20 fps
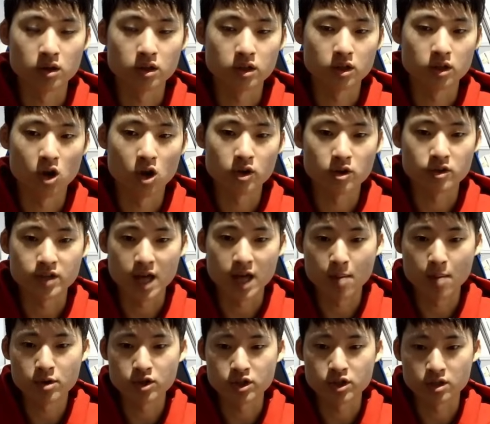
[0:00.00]
all your
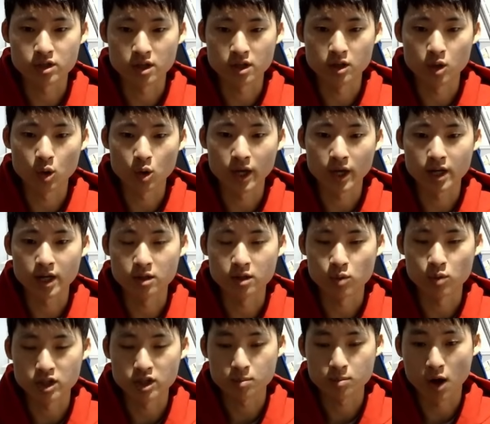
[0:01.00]
damage is located in
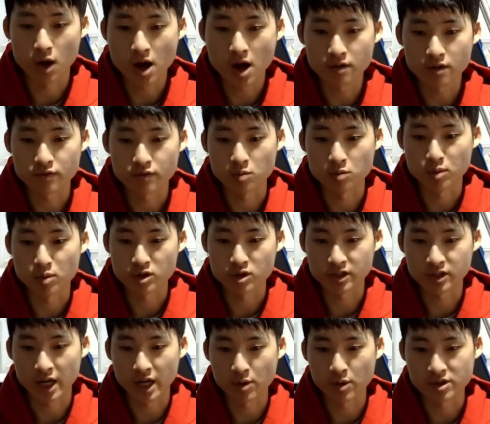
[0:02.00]
one spot for burst
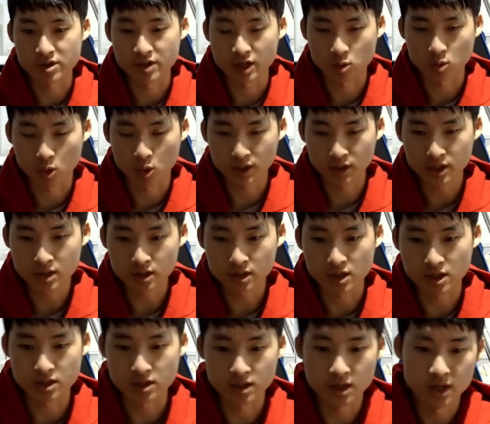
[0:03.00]
carries like Corki,
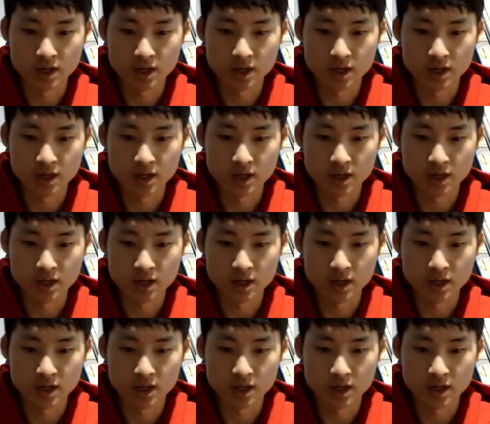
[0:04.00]
because